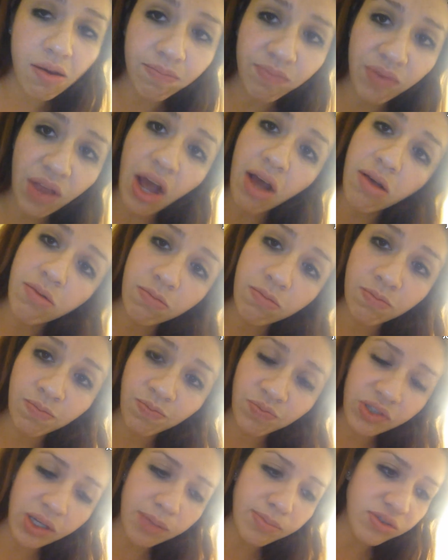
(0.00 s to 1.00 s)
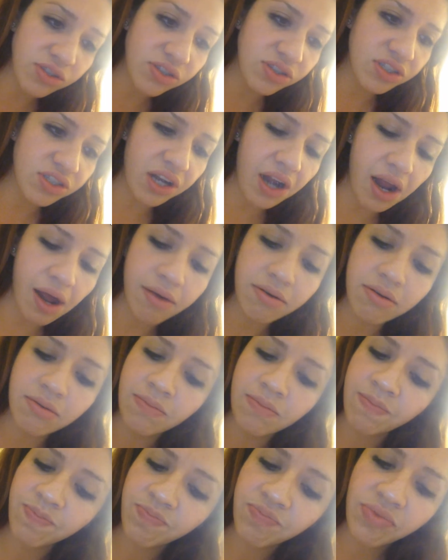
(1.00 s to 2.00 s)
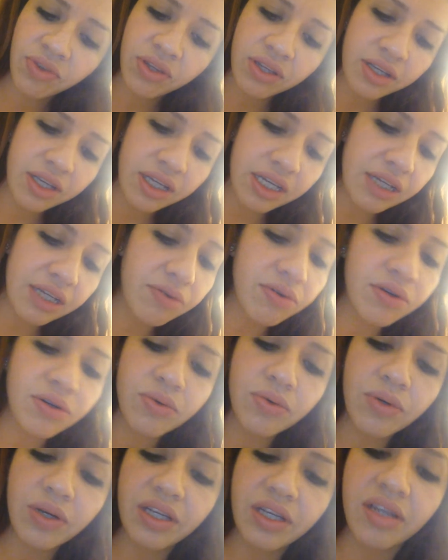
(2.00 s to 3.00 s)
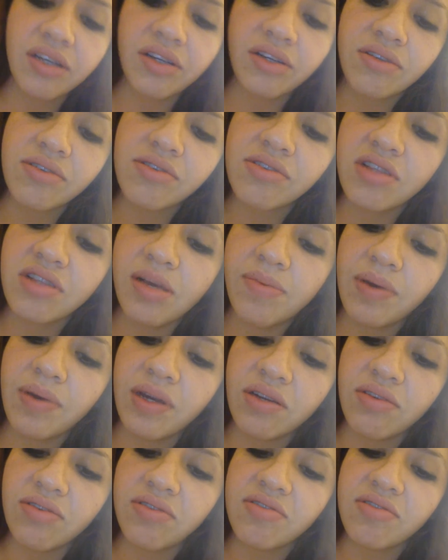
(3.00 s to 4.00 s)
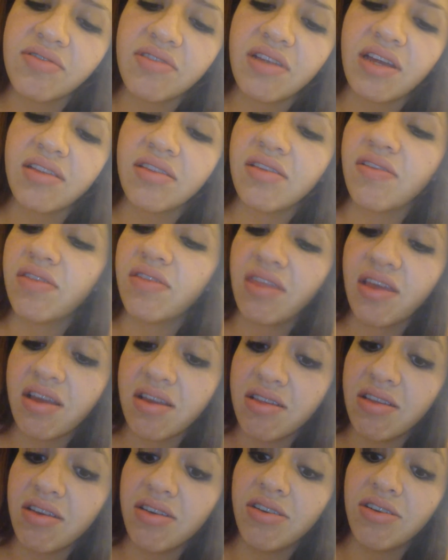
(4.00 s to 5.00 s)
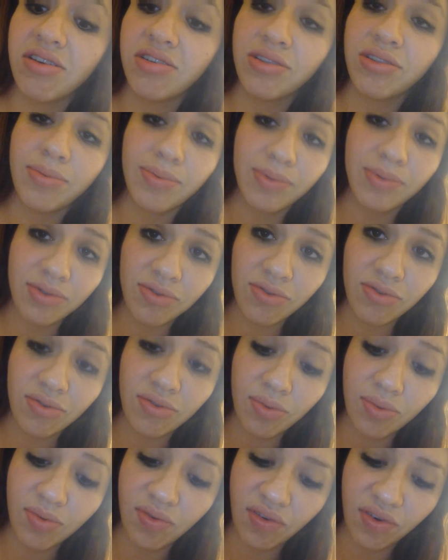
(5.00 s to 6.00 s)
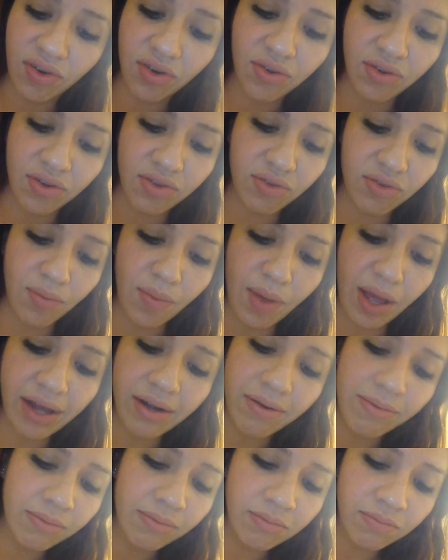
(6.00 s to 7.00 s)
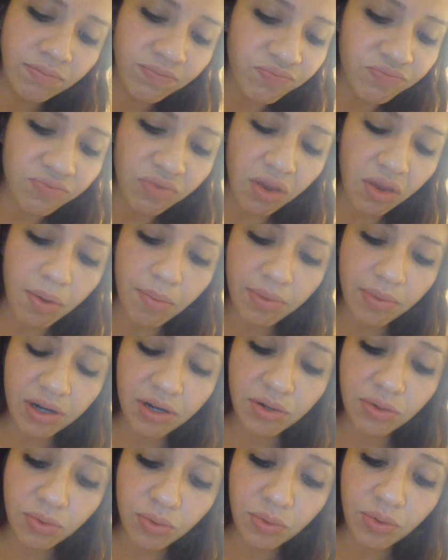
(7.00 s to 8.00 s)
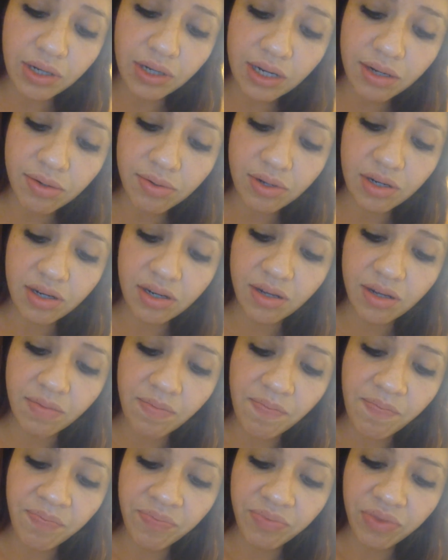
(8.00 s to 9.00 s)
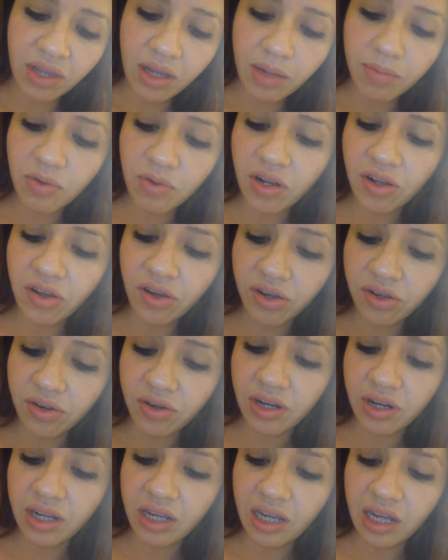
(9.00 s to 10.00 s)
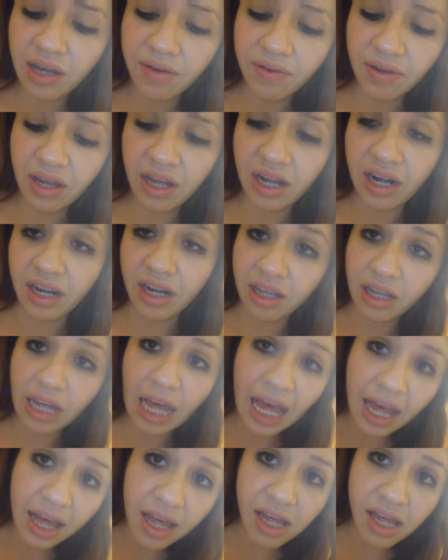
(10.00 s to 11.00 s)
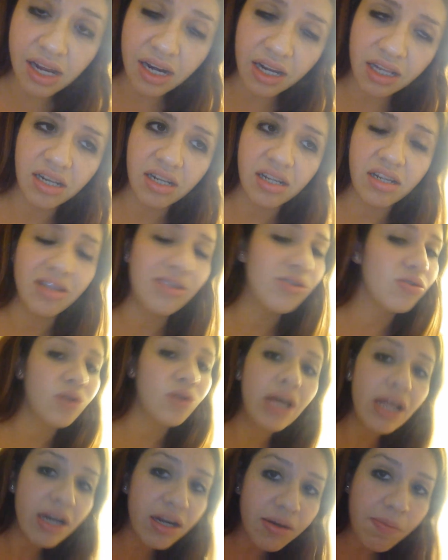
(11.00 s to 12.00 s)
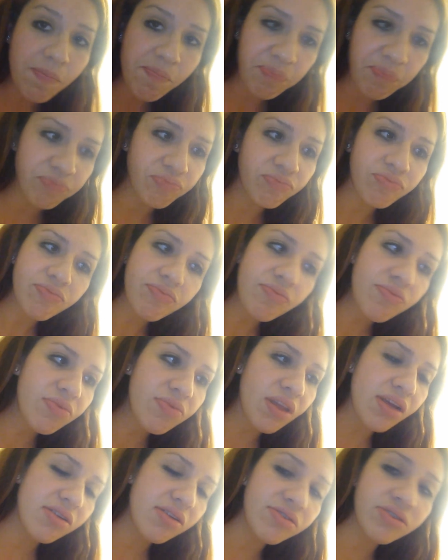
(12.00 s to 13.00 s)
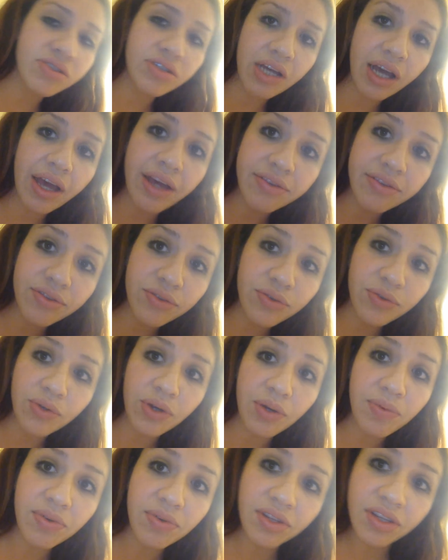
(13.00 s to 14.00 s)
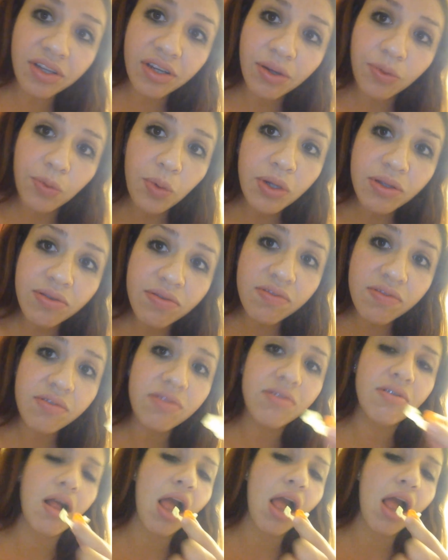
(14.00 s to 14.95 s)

yeah, I'm just gonna eat real quick and go to sleep. I know it's not the thing that you're supposed to do before going to bed, but I really, really, I'm really hungry. I have a headache and I needed to edit. So I had to do everything at once.